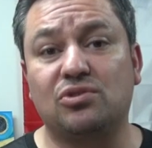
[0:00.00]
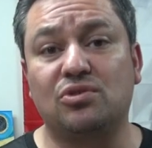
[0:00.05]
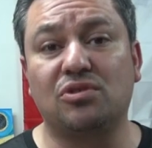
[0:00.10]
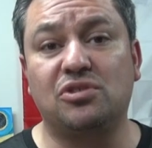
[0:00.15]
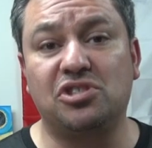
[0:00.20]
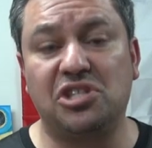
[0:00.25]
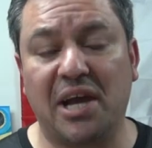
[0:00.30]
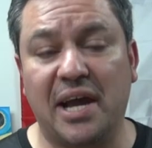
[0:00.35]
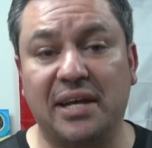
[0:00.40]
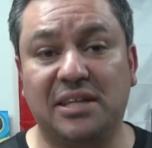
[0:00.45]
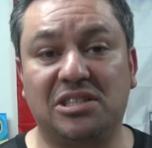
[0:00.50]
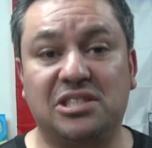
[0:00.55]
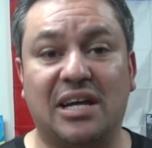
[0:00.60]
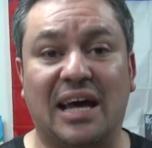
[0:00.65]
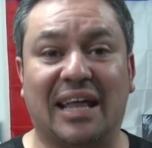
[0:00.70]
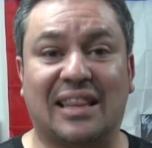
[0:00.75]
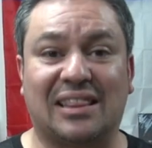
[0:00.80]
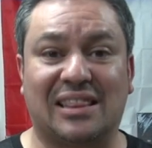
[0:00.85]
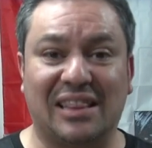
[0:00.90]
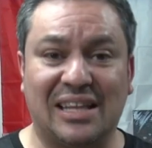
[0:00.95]
to change
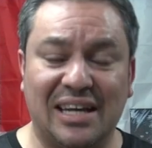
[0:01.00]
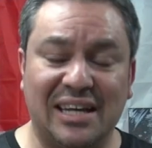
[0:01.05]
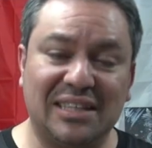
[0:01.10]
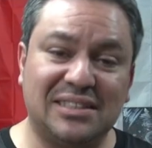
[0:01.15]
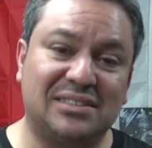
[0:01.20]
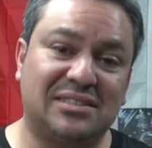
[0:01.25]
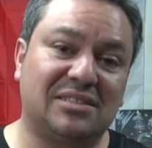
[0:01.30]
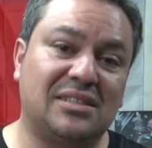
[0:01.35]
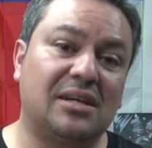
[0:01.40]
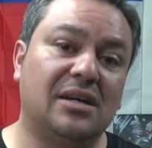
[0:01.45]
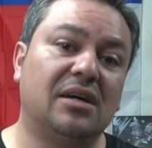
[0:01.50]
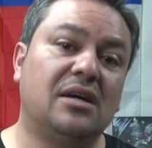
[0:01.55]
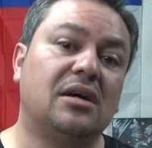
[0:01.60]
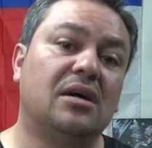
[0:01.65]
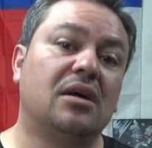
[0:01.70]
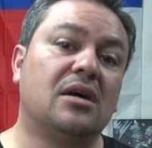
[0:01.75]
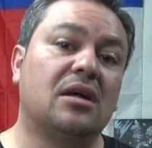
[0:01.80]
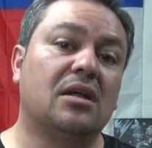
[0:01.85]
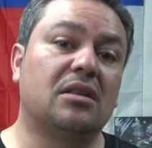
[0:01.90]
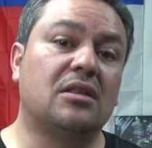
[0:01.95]
at least
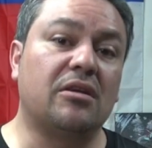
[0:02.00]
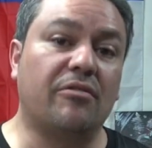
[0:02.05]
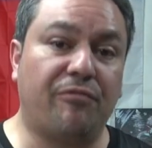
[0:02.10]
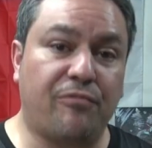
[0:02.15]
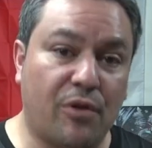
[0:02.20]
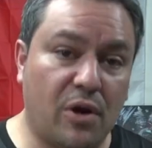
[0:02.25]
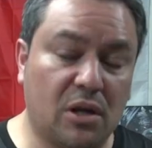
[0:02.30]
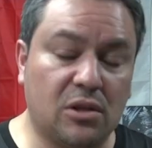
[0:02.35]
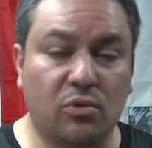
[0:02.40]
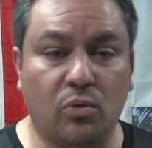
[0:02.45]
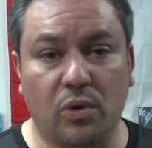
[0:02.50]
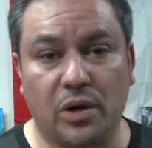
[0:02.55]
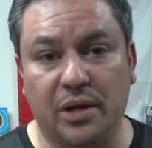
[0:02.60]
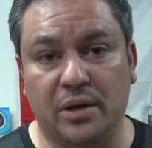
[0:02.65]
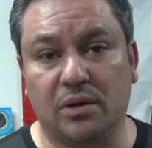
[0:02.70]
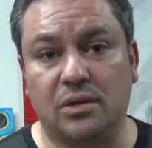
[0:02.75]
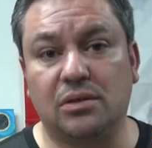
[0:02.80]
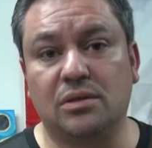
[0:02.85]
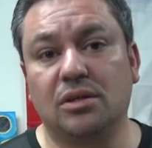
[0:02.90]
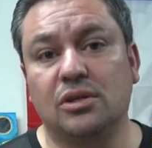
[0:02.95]
the front
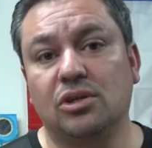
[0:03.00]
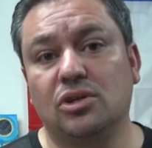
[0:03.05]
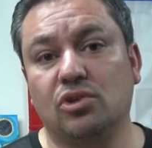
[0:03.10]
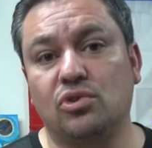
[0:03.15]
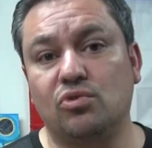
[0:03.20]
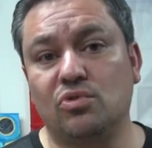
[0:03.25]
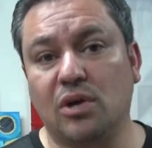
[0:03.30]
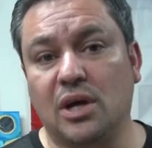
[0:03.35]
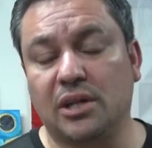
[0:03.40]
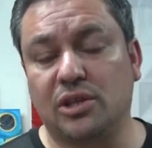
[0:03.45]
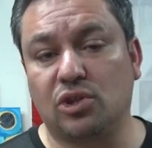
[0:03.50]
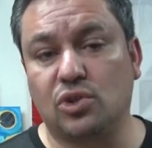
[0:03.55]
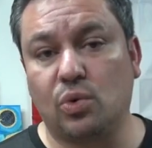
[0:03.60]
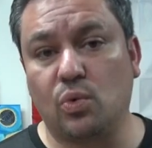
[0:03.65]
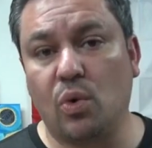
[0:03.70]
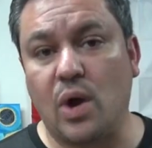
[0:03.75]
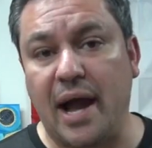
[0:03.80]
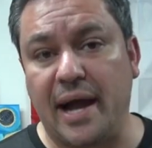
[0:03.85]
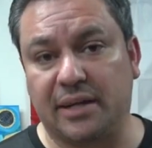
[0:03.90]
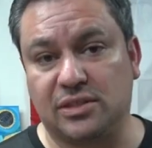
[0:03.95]
wheel to a
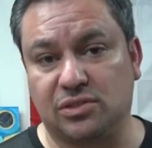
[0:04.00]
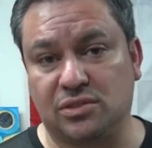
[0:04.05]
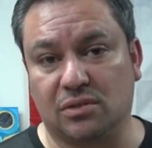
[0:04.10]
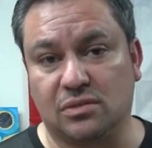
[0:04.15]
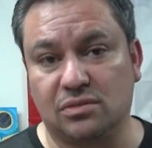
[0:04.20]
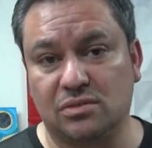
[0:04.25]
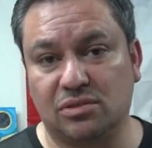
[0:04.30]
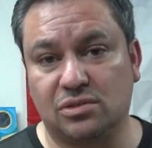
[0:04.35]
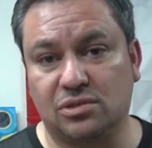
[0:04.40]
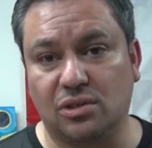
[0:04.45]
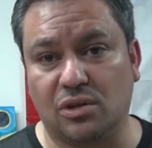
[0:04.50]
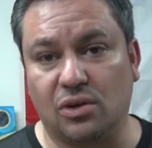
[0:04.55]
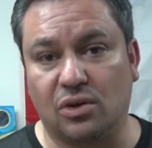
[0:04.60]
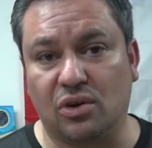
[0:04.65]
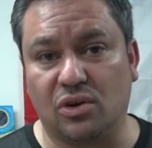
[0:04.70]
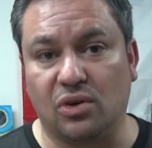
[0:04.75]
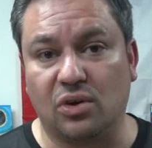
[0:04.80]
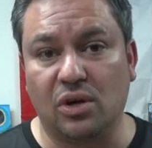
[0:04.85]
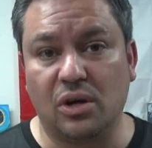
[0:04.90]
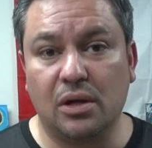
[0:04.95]
through axle.
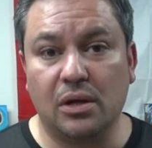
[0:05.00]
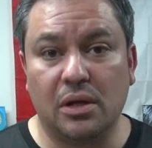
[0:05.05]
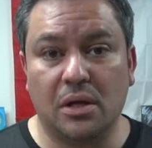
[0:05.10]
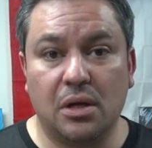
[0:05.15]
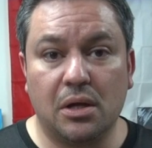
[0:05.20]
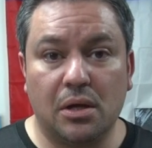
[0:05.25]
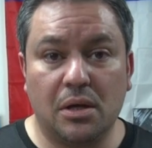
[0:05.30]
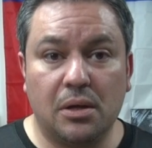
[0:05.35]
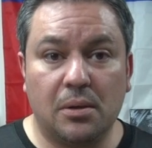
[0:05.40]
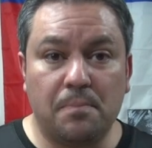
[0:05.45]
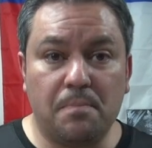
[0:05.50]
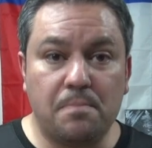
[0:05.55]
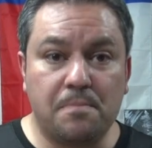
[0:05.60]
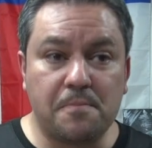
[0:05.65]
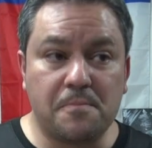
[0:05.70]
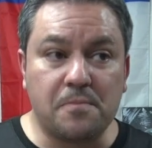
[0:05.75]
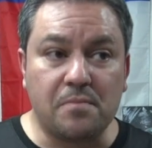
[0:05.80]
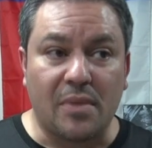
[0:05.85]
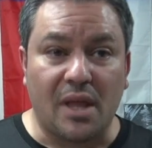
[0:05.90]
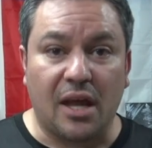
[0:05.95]
So
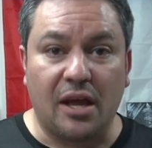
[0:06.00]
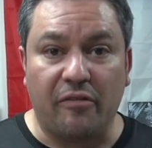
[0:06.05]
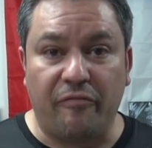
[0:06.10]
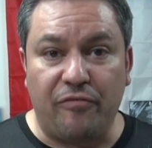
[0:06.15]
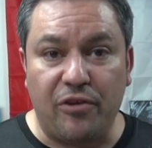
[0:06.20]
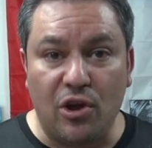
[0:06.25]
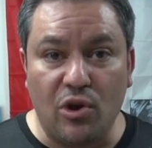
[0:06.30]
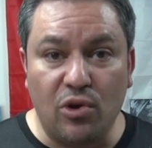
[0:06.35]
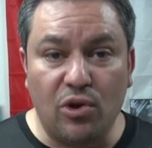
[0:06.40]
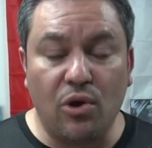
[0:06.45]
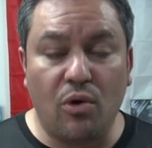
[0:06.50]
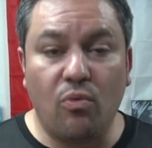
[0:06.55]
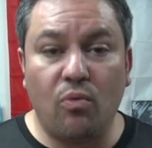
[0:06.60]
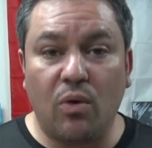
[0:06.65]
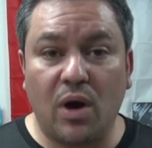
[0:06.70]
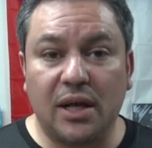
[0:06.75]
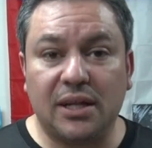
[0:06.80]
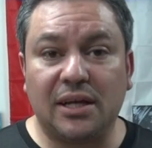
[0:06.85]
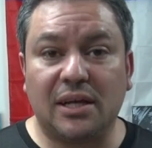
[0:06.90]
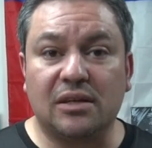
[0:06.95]
if you don't
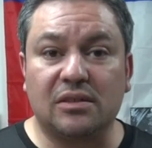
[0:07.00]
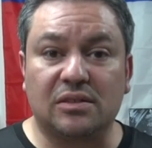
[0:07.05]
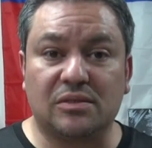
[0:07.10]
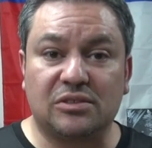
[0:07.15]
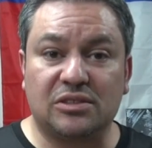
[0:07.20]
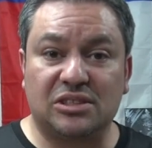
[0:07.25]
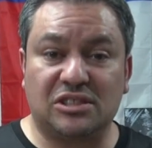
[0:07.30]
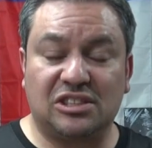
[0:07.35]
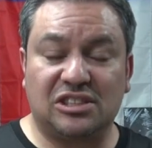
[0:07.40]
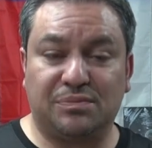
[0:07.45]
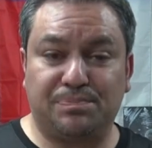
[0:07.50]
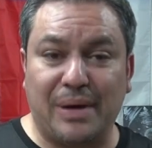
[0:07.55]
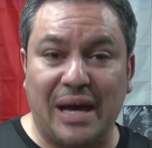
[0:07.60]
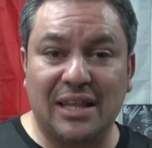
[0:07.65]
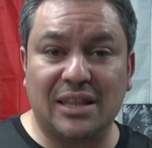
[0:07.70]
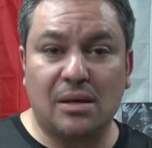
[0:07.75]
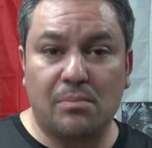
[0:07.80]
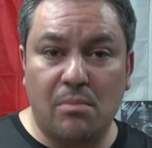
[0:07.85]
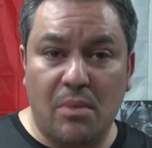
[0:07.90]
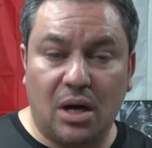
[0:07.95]
want to
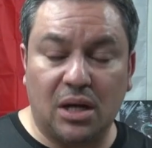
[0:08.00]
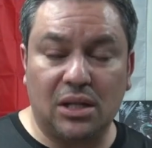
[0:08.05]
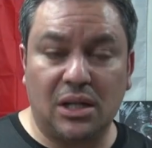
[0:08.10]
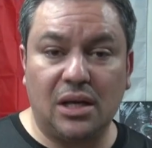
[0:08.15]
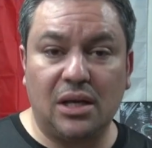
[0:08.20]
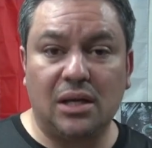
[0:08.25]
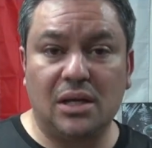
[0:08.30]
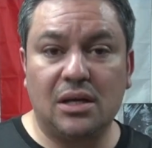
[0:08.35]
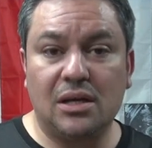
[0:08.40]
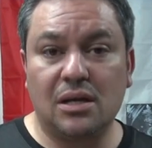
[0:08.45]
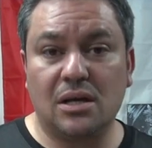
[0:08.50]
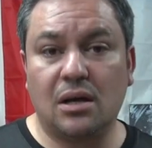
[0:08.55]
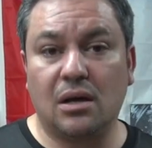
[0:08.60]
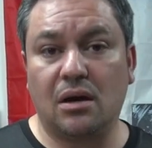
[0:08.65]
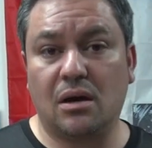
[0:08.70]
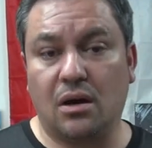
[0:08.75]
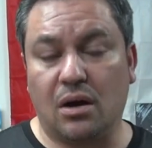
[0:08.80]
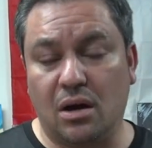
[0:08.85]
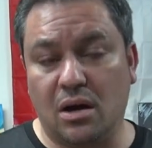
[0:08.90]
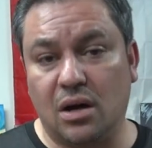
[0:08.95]
spend the money
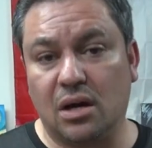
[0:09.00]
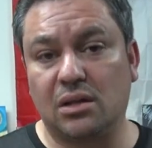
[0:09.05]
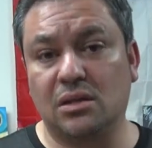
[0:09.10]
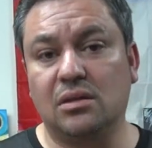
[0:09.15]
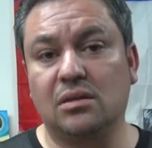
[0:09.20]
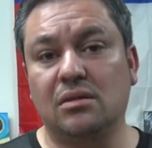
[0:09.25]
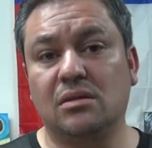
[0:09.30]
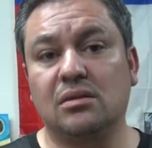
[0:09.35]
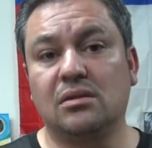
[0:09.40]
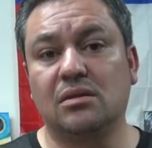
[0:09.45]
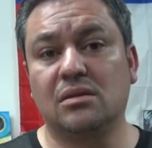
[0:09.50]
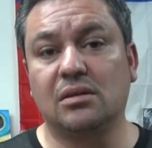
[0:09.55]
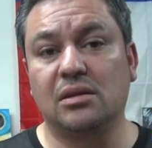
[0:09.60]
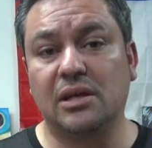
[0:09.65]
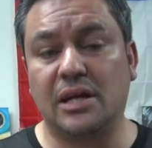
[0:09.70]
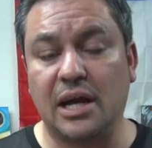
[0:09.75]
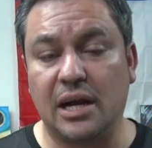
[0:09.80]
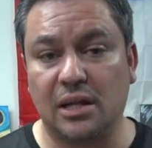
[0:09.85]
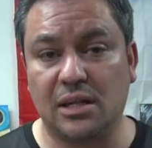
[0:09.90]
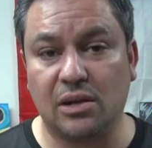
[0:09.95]
on
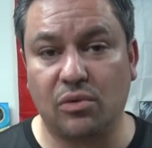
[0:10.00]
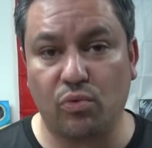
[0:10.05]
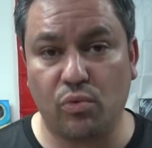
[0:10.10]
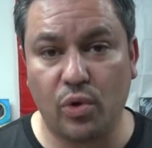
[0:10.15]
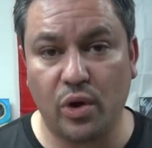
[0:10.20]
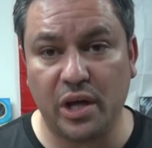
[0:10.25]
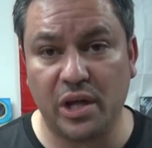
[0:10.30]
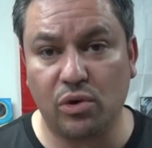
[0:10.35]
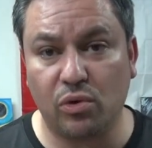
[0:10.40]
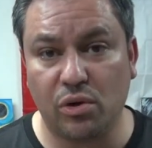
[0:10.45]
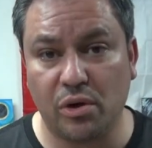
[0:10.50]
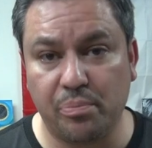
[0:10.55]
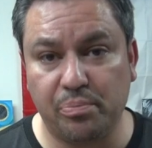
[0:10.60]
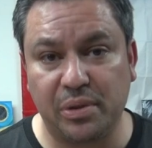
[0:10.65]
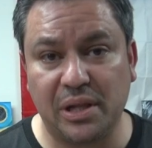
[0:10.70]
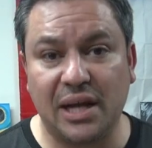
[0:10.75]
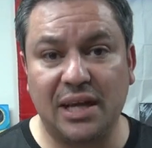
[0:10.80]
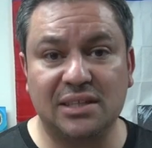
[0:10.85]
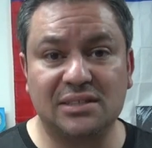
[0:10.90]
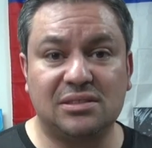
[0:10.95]
getting the wheel
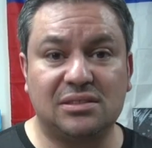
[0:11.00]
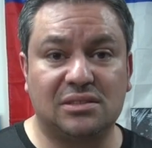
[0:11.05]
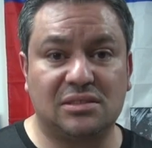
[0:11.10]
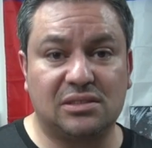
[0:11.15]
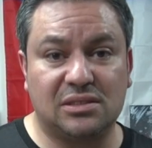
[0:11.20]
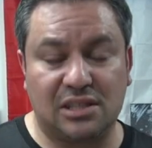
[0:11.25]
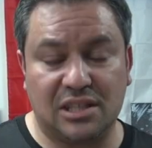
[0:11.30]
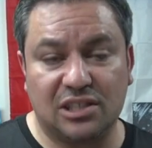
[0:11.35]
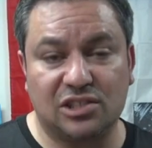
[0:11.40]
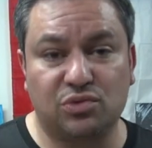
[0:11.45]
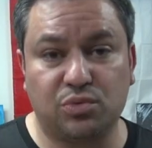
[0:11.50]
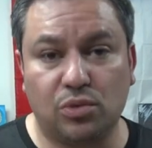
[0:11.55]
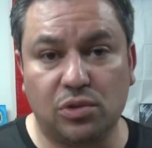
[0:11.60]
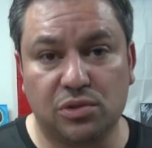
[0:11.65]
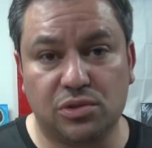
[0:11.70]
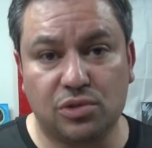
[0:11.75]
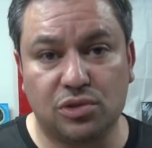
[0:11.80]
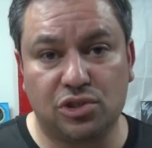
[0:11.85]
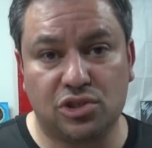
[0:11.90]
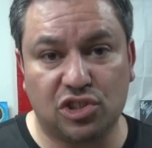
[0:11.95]
replaced, this will
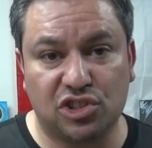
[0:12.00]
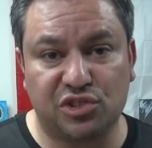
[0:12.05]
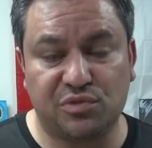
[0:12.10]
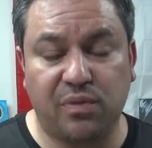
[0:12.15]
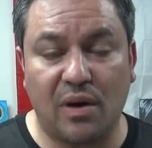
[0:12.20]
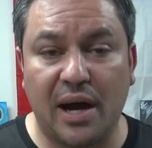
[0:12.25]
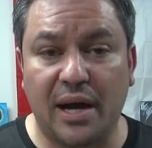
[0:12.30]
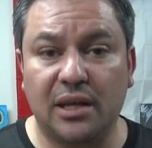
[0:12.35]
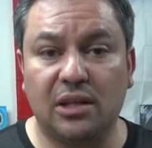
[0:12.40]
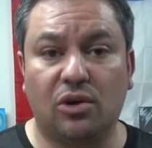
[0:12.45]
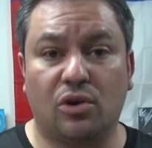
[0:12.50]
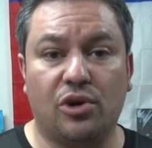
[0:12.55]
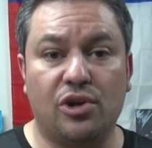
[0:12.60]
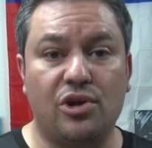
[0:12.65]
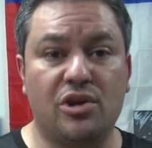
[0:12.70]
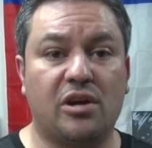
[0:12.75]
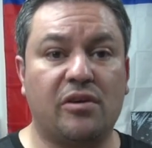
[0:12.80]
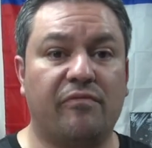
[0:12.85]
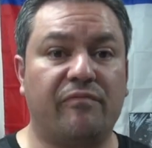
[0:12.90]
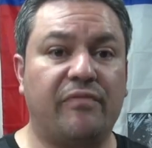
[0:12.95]
do just fine or
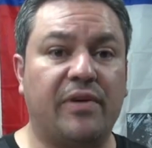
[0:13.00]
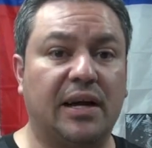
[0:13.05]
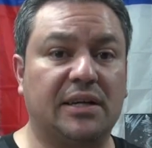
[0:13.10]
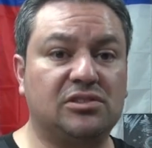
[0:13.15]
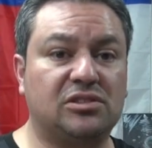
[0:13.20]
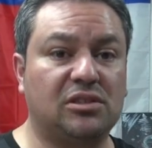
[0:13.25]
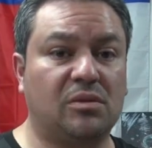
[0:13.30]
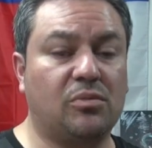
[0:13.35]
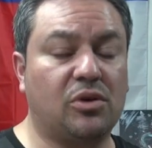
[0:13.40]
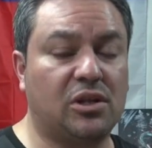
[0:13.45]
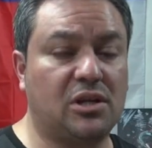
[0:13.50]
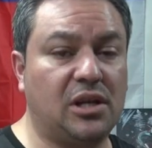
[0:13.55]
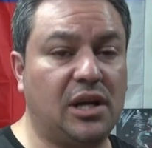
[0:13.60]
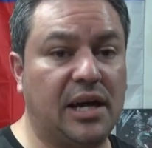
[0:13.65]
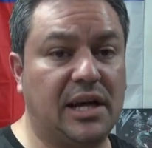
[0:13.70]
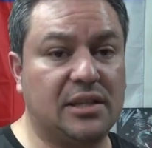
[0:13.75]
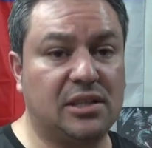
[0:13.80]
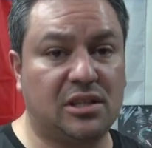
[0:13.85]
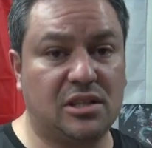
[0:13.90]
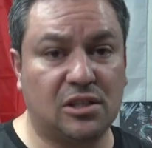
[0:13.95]
you can find some of the
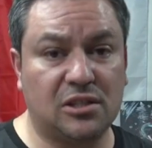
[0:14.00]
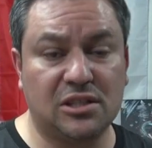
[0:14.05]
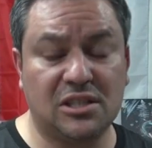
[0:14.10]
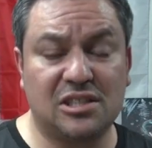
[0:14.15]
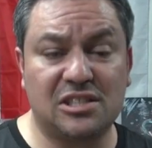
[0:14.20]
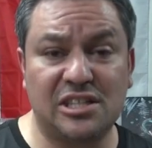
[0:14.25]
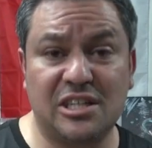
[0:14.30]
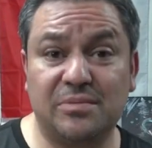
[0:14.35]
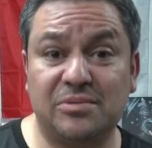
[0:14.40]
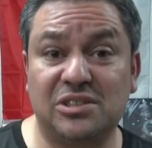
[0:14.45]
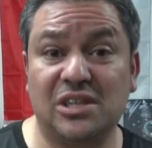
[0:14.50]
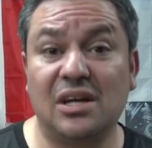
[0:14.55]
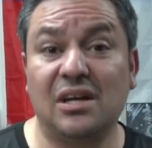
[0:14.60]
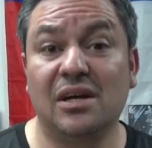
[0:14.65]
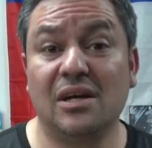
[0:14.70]
alternatives